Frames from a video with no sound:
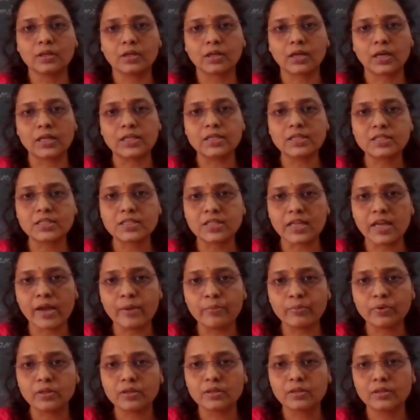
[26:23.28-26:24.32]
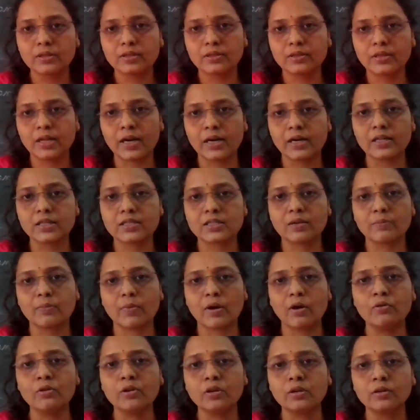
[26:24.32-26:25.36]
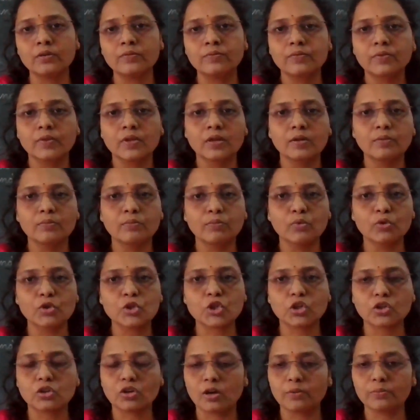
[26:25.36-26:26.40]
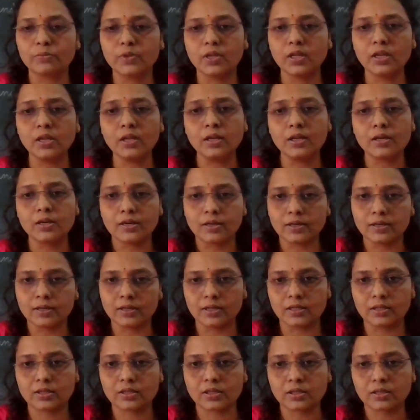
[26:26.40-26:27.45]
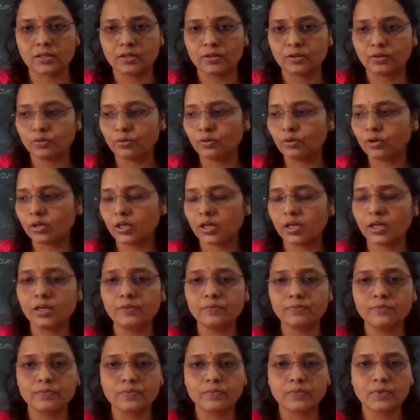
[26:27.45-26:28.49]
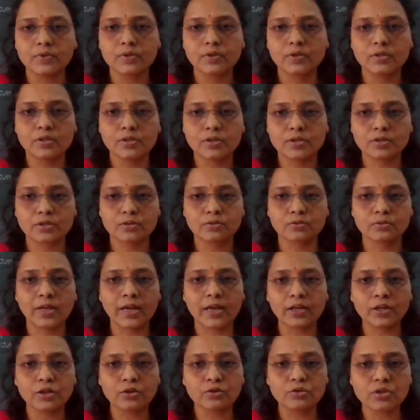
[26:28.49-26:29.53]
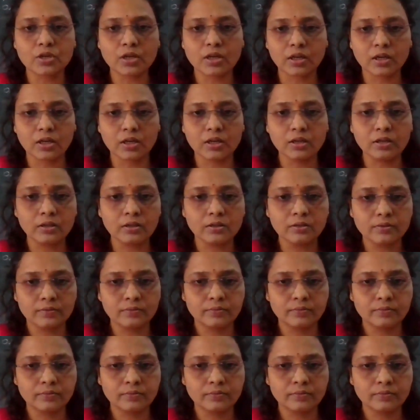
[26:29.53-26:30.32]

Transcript: the concept that is about motion of the earth. Okay, so thank you, children.